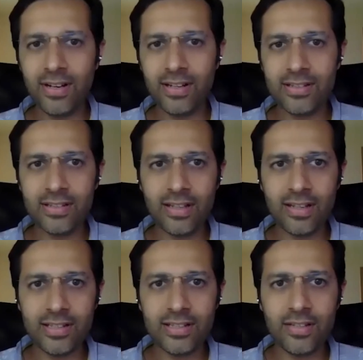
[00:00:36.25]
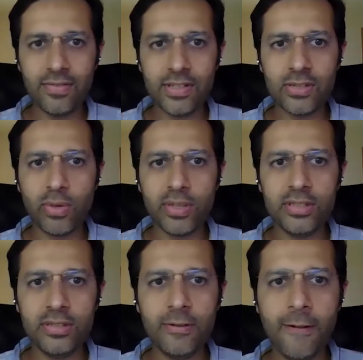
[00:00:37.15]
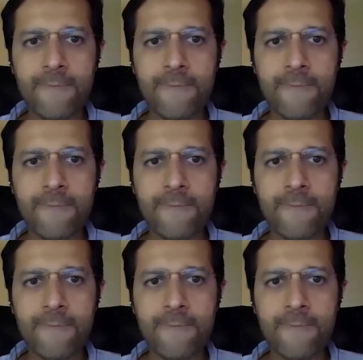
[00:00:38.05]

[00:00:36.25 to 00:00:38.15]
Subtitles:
This is the first question.